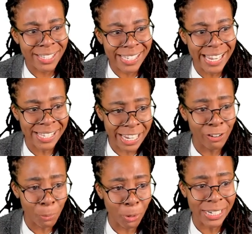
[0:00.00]
To say
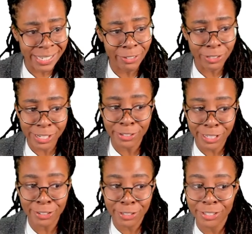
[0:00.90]

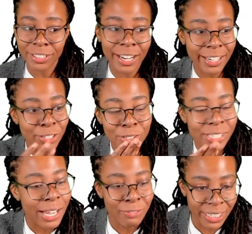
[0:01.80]
0.0000, like you
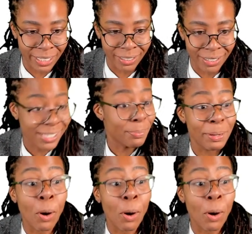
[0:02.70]
just sound ridiculous to me.